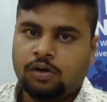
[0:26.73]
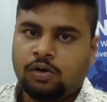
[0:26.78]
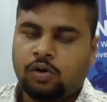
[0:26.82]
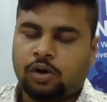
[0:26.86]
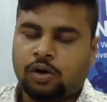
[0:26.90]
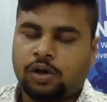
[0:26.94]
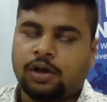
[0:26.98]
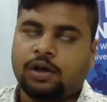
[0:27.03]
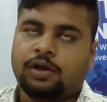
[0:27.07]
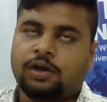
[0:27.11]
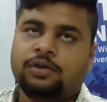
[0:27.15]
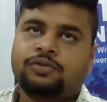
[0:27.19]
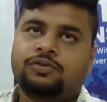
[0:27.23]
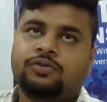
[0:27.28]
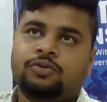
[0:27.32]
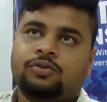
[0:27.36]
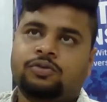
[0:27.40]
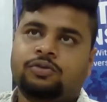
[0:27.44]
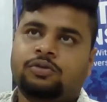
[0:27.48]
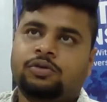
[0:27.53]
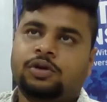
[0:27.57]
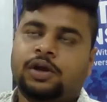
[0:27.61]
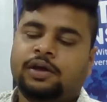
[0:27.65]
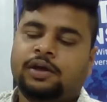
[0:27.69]
Okay,
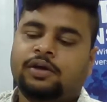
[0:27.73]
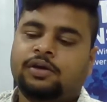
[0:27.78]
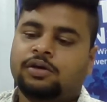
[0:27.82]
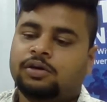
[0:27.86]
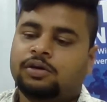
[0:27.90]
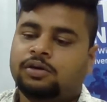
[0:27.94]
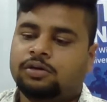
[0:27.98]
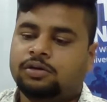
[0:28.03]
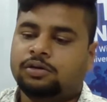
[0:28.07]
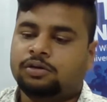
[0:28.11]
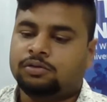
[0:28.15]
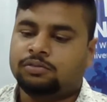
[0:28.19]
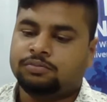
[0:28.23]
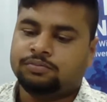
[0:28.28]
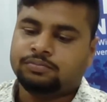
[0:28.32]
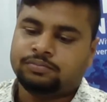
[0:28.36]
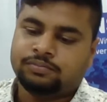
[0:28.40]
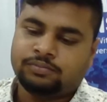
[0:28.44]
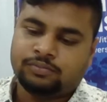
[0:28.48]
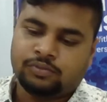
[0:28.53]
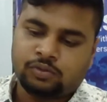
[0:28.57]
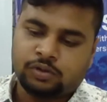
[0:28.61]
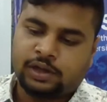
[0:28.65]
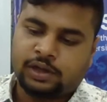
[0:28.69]

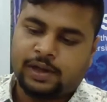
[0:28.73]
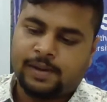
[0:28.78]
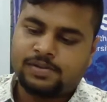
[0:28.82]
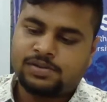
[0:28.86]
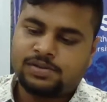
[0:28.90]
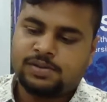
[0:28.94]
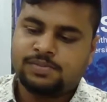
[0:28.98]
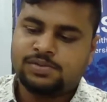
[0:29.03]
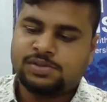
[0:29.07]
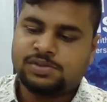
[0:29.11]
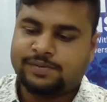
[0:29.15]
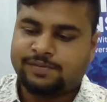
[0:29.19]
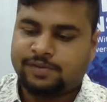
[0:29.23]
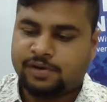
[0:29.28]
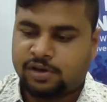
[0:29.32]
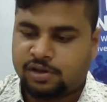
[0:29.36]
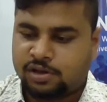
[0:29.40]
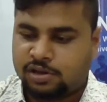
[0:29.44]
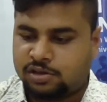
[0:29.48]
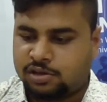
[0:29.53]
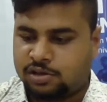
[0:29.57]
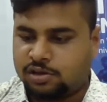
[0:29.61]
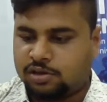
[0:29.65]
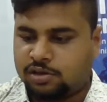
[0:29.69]
so we have some
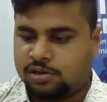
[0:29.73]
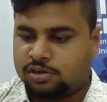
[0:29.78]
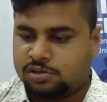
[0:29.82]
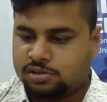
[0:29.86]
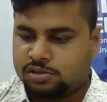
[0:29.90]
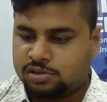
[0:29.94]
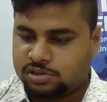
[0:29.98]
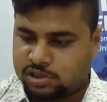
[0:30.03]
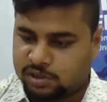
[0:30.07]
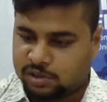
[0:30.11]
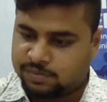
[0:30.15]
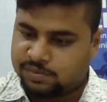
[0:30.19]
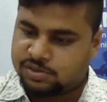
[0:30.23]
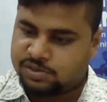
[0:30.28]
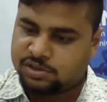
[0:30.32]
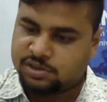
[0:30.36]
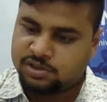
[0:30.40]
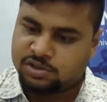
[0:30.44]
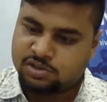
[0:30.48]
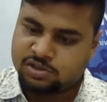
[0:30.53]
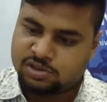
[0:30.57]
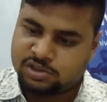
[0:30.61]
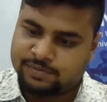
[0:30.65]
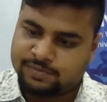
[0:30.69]
several stuffs
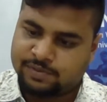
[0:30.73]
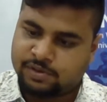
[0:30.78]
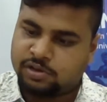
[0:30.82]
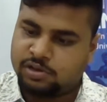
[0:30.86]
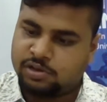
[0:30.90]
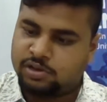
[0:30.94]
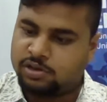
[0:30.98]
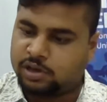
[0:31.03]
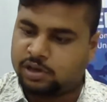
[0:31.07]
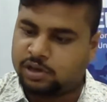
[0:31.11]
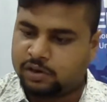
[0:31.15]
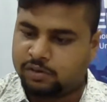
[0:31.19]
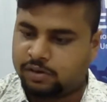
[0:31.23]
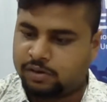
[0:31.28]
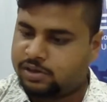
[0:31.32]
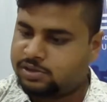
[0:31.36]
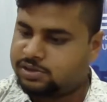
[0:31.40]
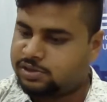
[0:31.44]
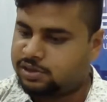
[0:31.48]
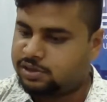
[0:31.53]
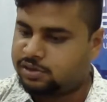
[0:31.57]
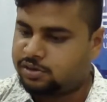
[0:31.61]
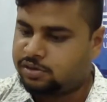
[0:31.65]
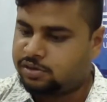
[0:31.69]
here, several
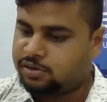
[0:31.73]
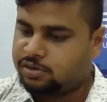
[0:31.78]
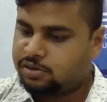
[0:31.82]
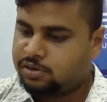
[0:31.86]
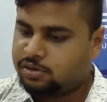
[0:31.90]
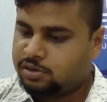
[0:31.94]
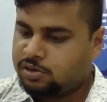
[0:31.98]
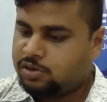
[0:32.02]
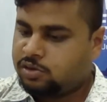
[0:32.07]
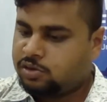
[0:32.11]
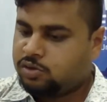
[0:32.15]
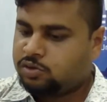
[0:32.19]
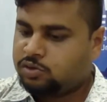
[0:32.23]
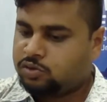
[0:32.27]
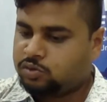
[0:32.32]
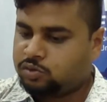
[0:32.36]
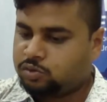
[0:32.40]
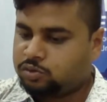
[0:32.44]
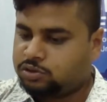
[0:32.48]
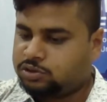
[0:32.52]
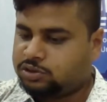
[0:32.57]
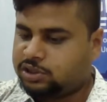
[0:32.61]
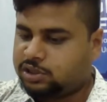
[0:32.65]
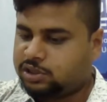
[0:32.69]
hardwares here.
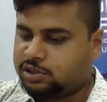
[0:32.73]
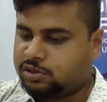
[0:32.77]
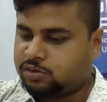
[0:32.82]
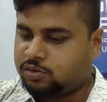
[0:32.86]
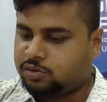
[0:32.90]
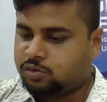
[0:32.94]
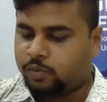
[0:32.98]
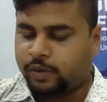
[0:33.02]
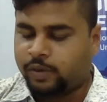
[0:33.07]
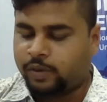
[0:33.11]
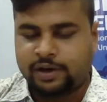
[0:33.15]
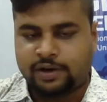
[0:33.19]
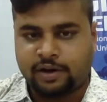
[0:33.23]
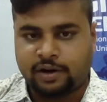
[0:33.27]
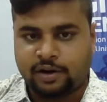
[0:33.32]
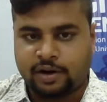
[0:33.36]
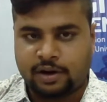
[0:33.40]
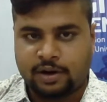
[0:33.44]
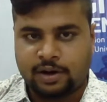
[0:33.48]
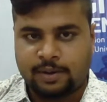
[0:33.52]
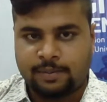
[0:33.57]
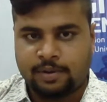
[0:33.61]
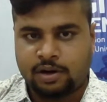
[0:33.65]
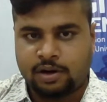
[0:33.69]
Those are quite
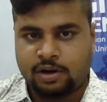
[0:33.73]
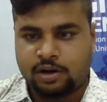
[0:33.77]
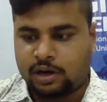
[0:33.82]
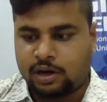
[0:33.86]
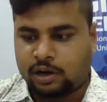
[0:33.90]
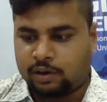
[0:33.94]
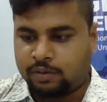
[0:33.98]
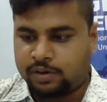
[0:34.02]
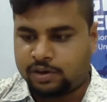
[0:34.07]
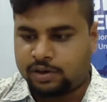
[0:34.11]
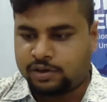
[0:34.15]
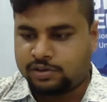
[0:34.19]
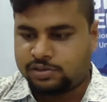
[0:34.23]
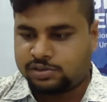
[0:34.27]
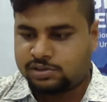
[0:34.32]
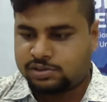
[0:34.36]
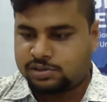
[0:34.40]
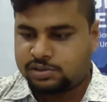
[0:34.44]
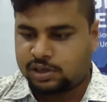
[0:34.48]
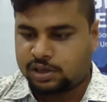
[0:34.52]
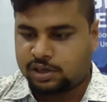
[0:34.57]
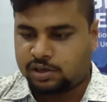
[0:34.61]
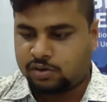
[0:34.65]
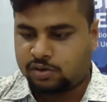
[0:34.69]
incredible
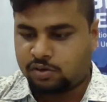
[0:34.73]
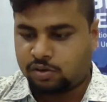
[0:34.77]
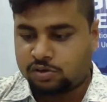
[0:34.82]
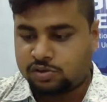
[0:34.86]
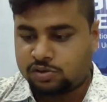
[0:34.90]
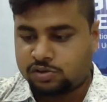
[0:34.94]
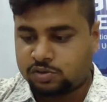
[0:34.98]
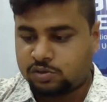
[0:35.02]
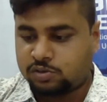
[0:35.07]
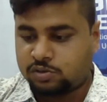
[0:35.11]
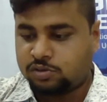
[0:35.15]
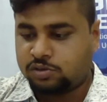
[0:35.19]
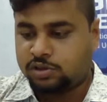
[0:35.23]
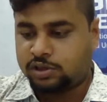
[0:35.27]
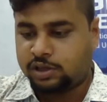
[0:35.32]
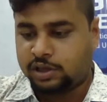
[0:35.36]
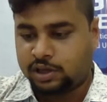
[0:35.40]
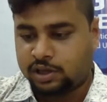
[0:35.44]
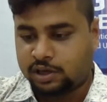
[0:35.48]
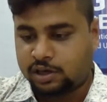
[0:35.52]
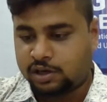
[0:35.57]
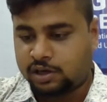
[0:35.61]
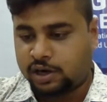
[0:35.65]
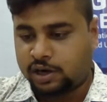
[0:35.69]
nowadays, and also
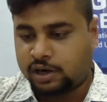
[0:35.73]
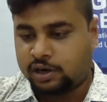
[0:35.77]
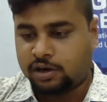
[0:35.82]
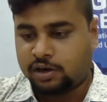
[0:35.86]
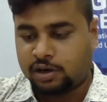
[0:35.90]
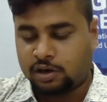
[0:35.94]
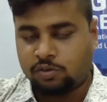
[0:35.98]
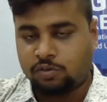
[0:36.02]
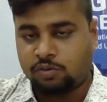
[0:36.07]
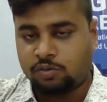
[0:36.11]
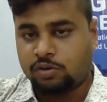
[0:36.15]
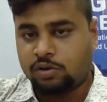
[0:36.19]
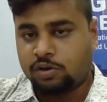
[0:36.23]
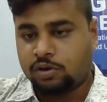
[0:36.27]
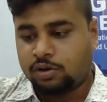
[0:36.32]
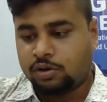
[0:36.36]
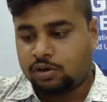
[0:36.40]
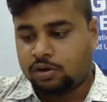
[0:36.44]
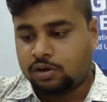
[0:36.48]
they are right now.